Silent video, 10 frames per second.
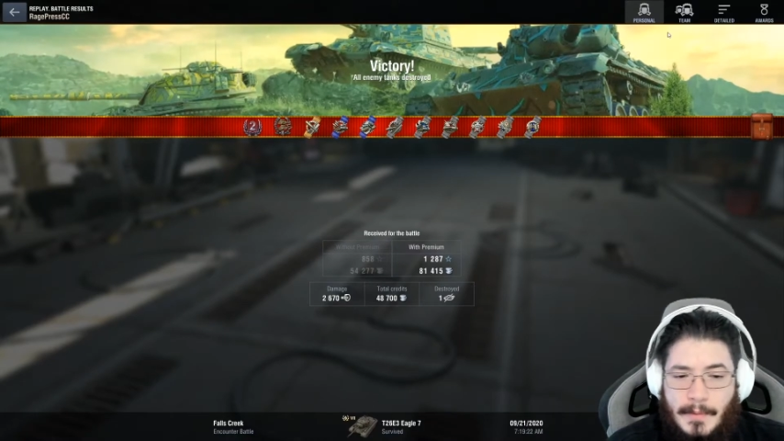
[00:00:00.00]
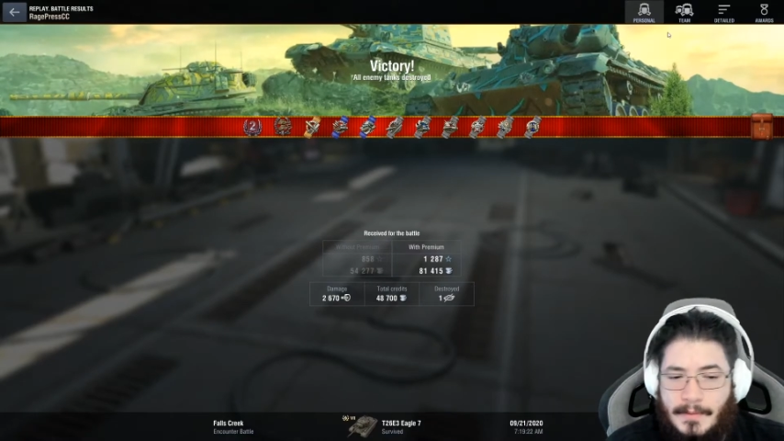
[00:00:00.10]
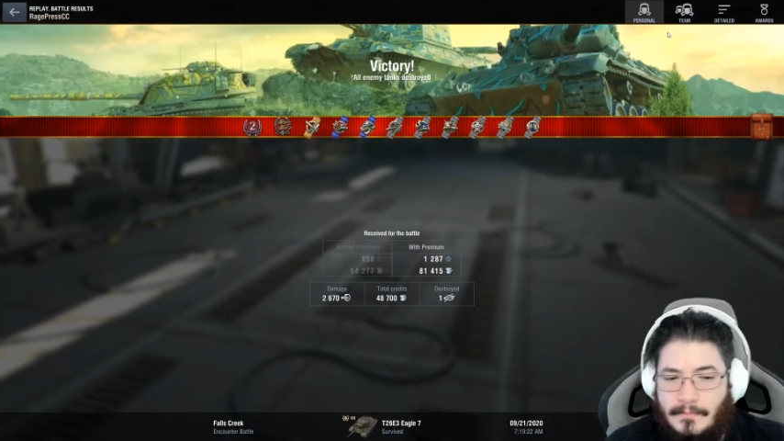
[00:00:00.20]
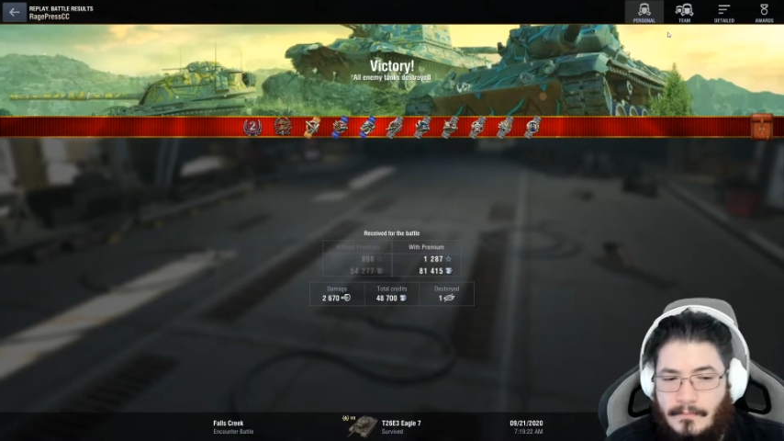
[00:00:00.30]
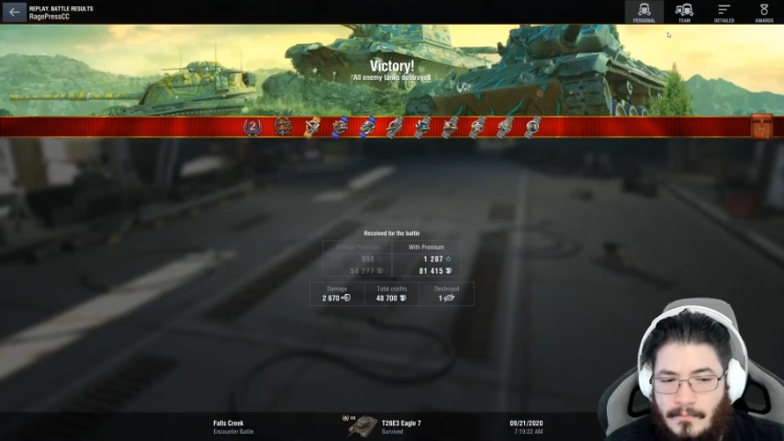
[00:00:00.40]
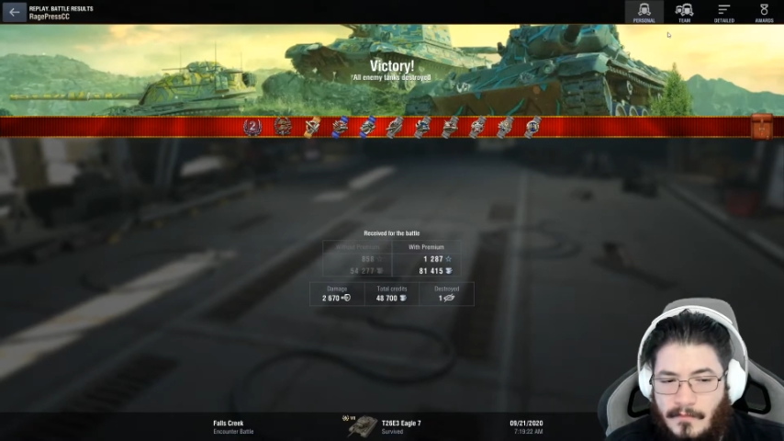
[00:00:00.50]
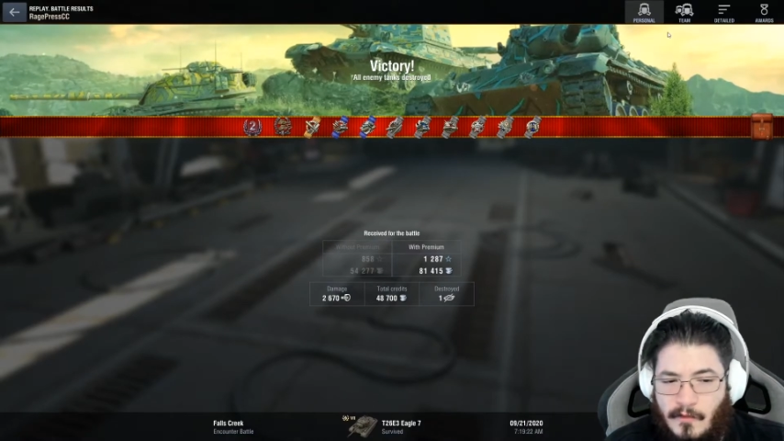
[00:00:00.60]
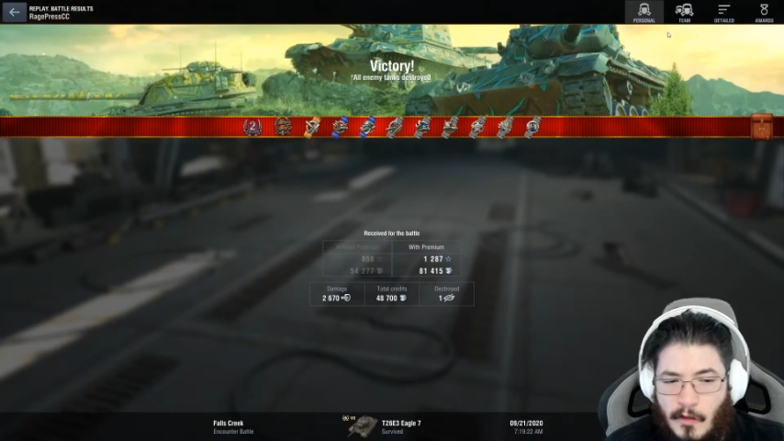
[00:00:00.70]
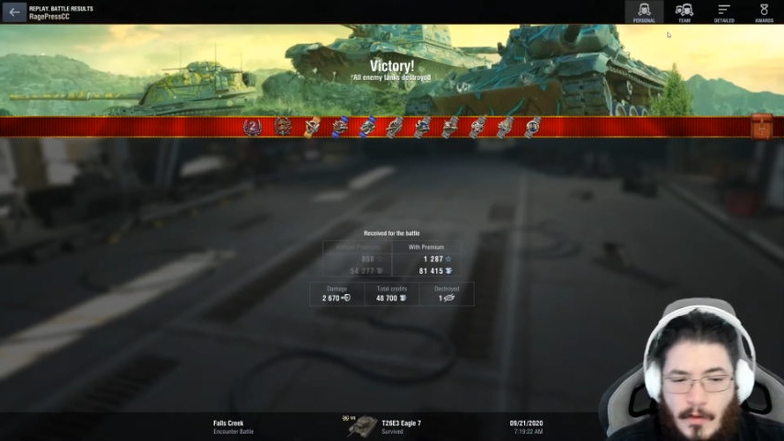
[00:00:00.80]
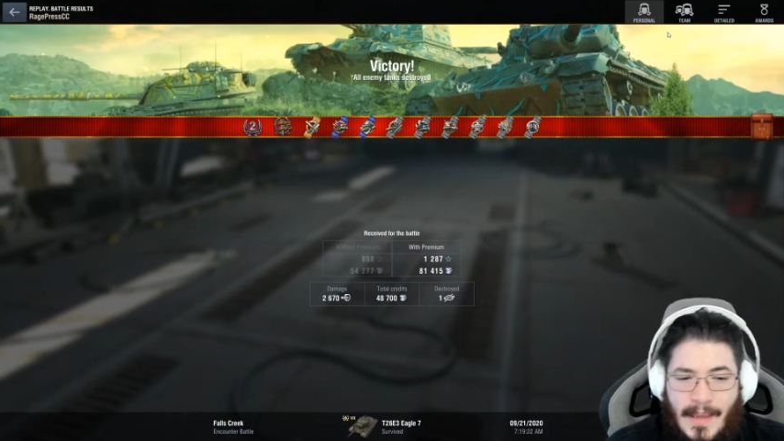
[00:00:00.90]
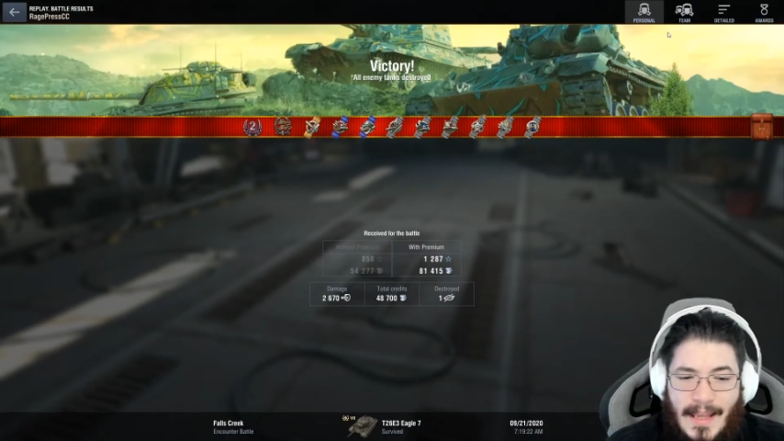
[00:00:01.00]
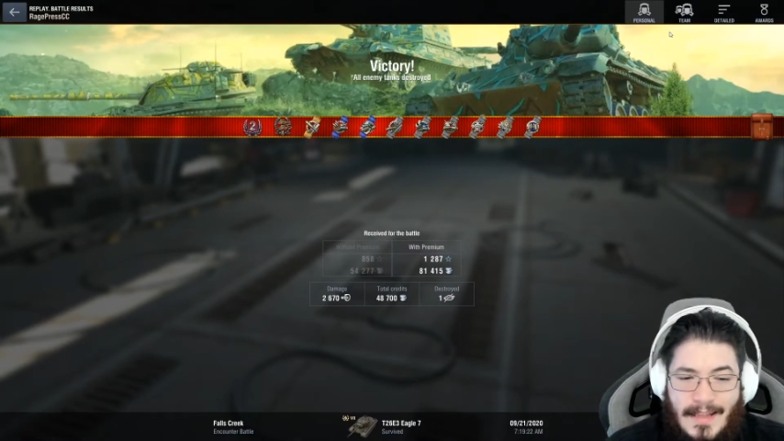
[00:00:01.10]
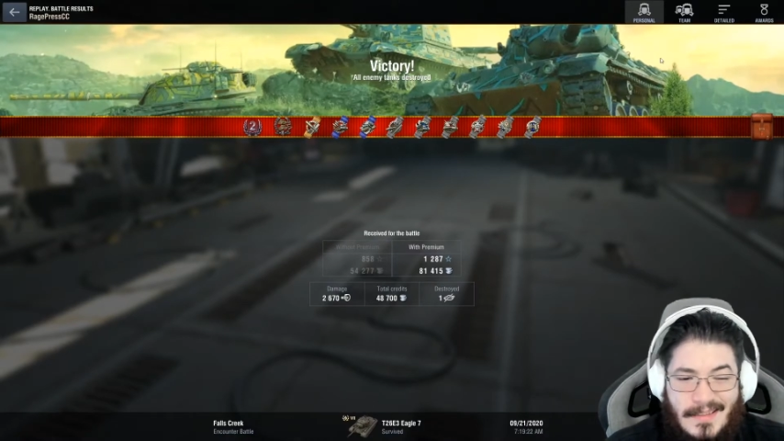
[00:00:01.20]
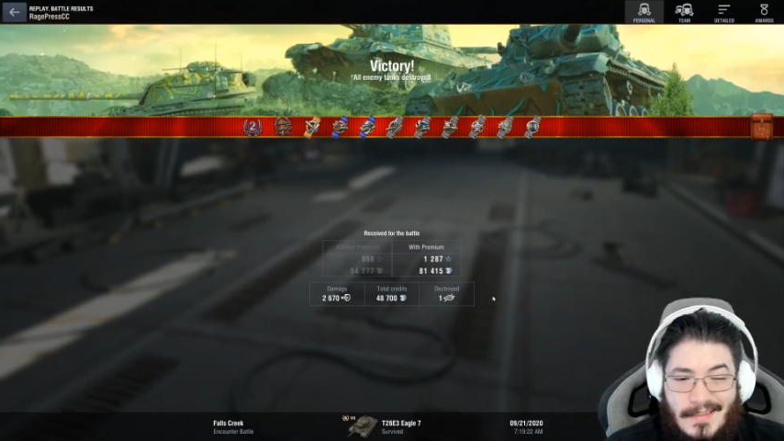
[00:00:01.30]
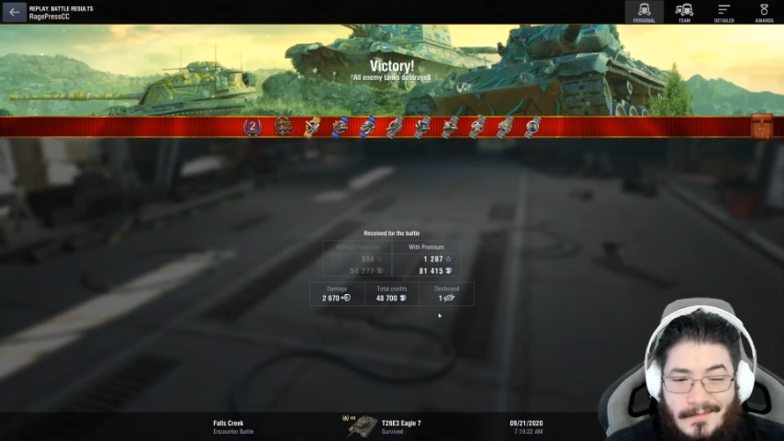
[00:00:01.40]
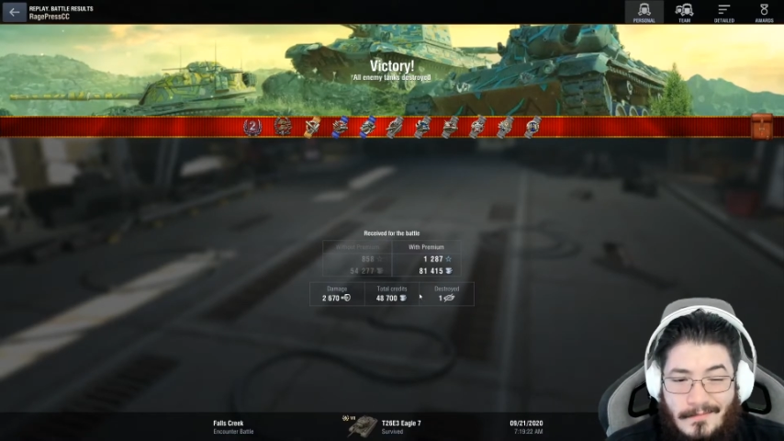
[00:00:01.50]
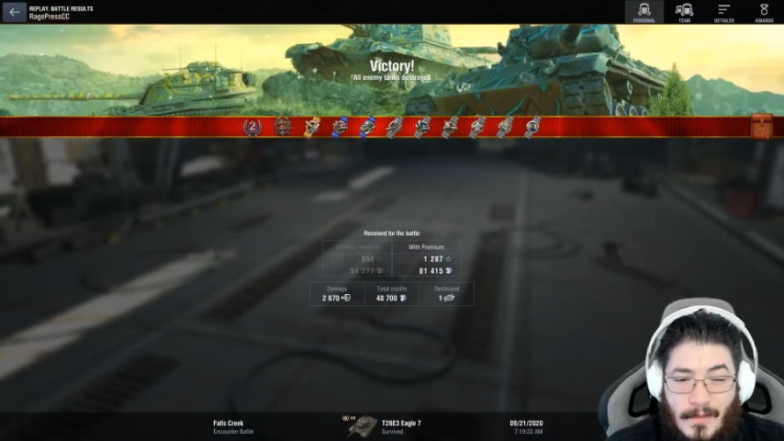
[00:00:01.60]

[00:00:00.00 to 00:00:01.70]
but for you guys,